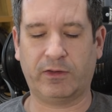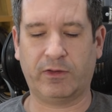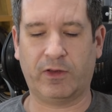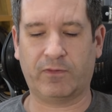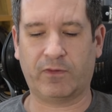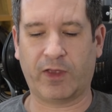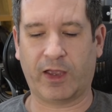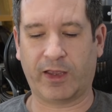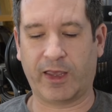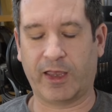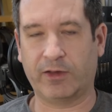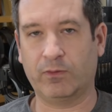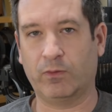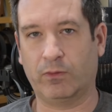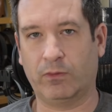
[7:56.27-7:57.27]

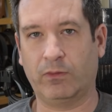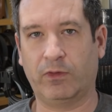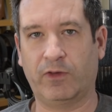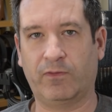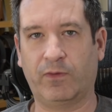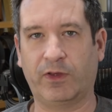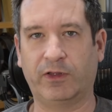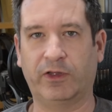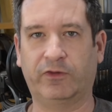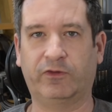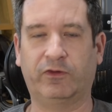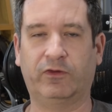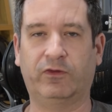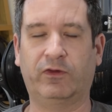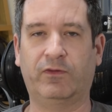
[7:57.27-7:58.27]
Again, if you
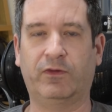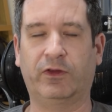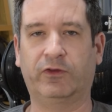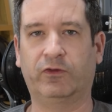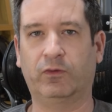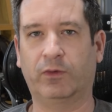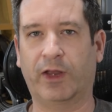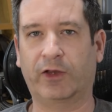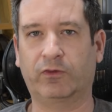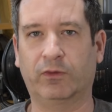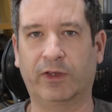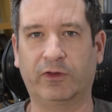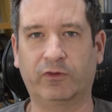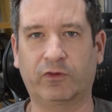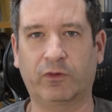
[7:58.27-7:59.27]
listen to an
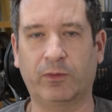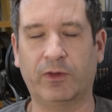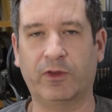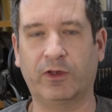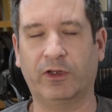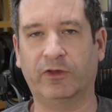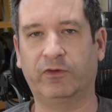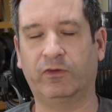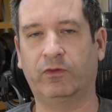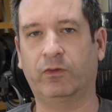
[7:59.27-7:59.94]
actual instrument, then you listen